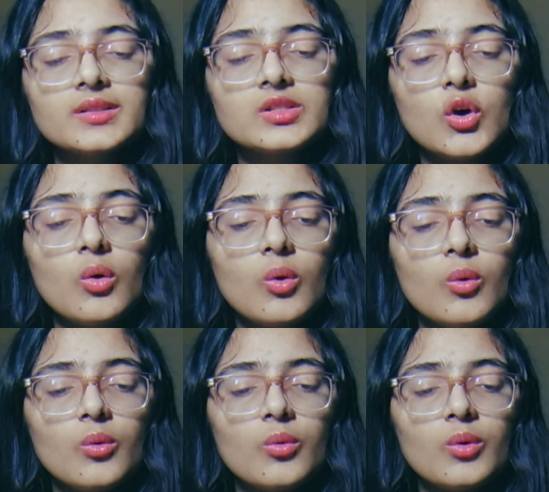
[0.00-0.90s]
So
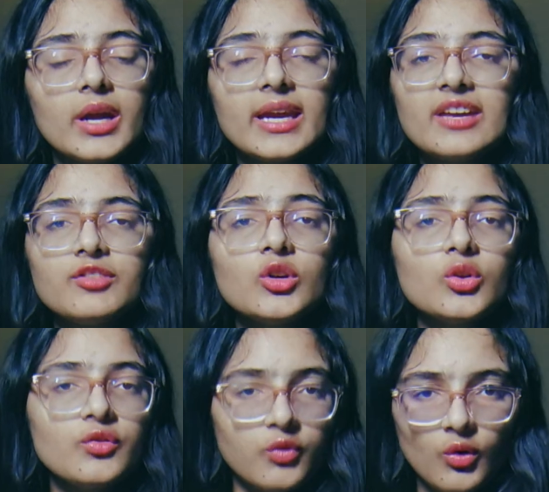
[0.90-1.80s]
if you
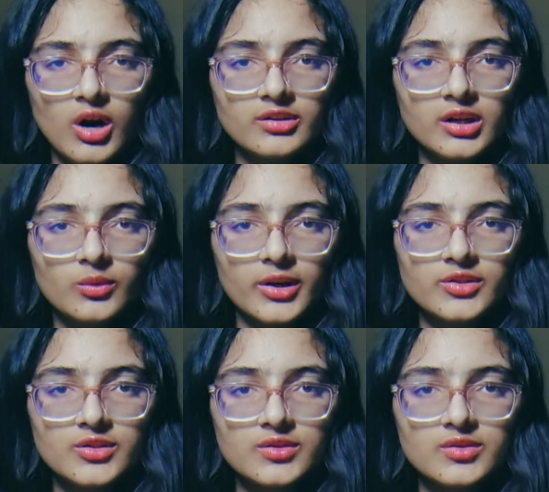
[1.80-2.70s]
do 400
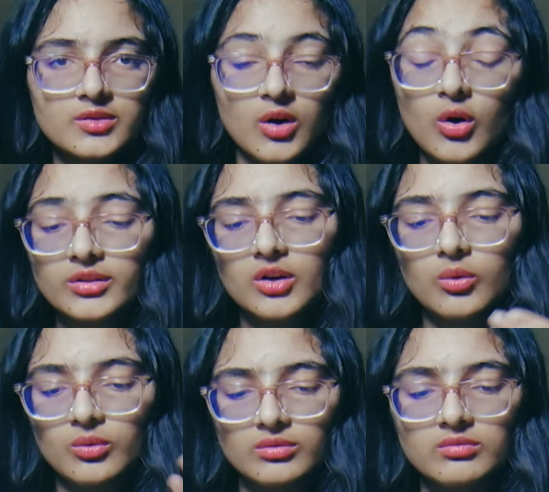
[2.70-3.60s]
questions on your
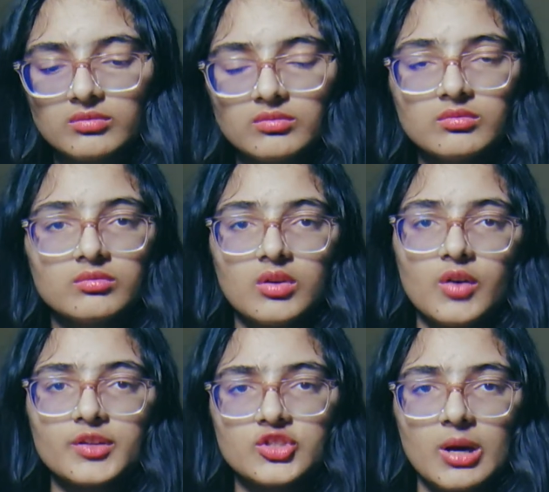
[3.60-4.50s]
own
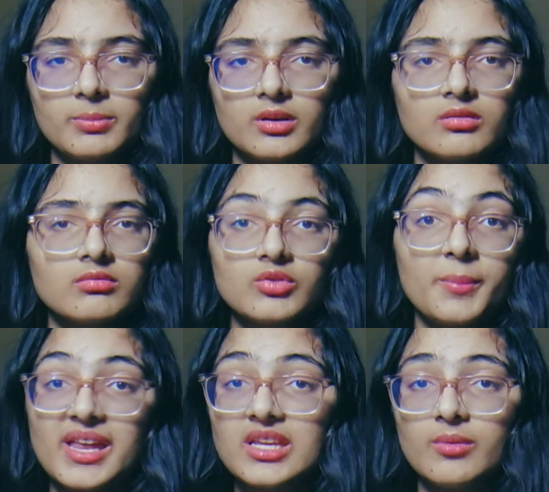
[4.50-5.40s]
of a chapter
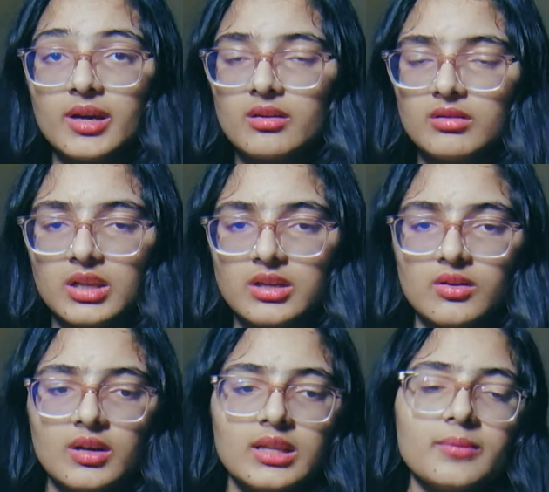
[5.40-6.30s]
from anywhere,
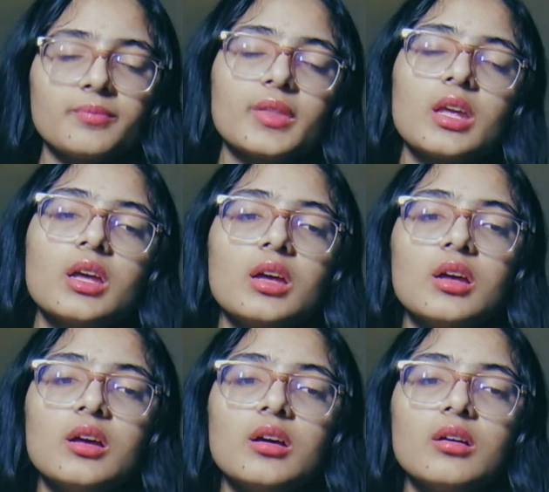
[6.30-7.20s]
literally,
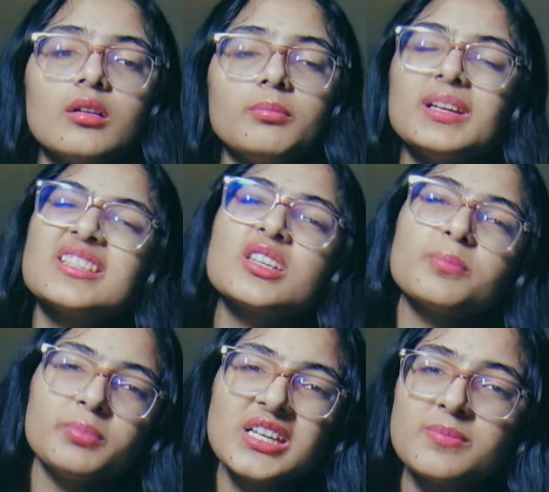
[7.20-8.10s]

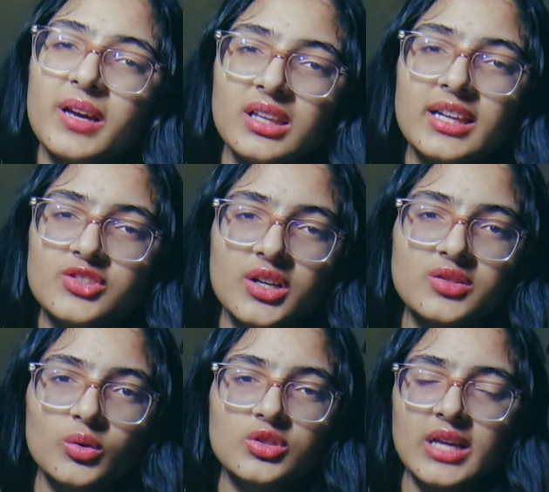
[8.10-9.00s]
please pick a
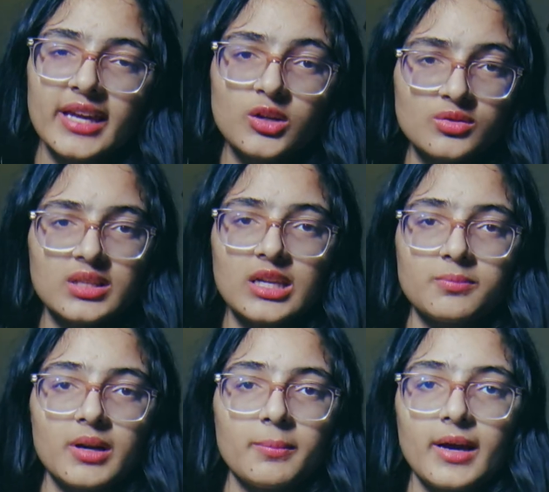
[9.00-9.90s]
legit source. I use
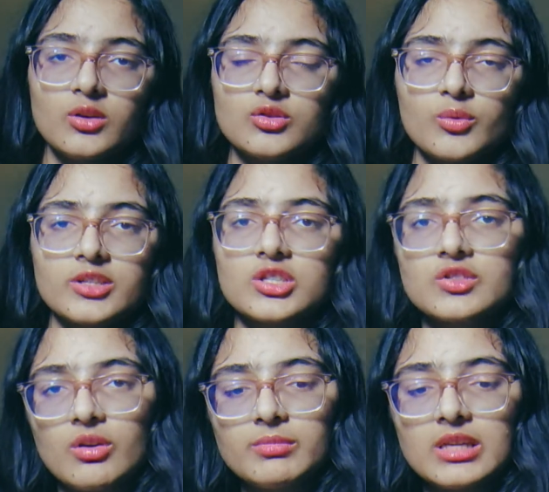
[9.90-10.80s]
NEET Prep. I use
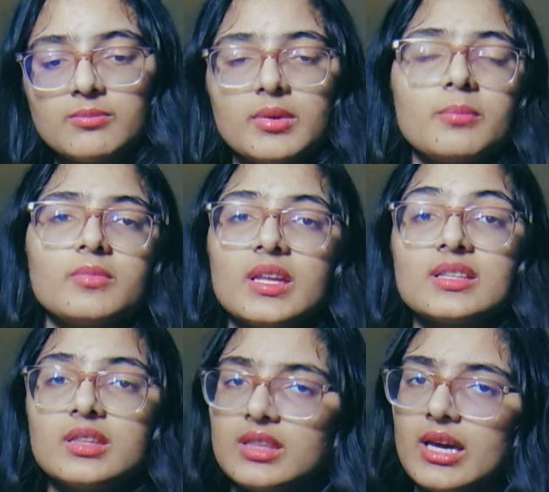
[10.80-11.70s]
questions from NEET Prep.
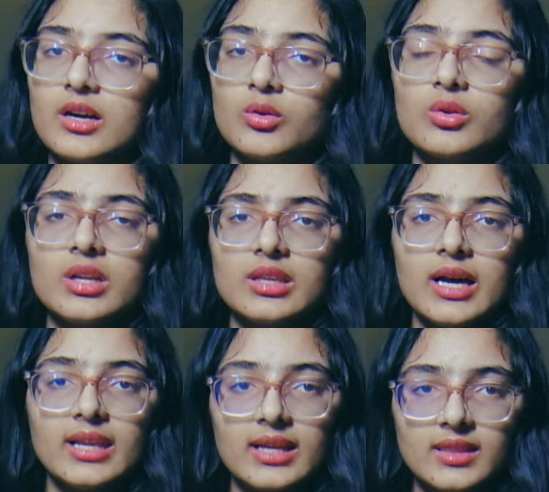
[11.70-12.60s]
They are good.
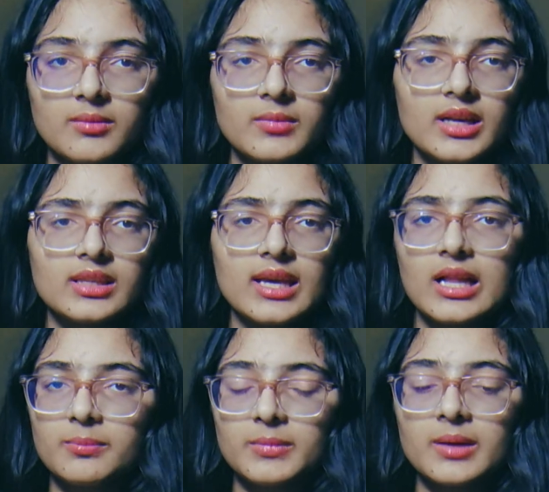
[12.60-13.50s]
I like them and they
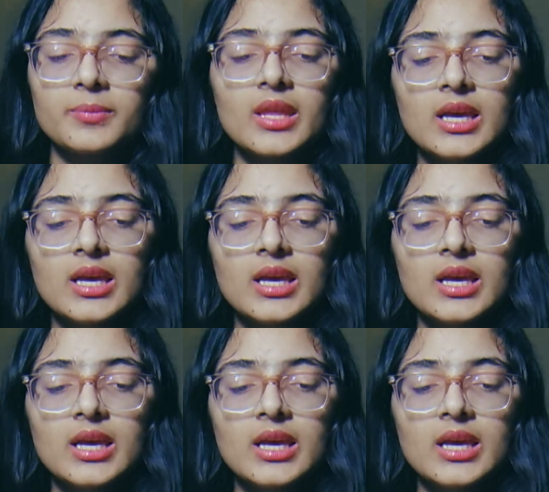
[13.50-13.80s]
help me.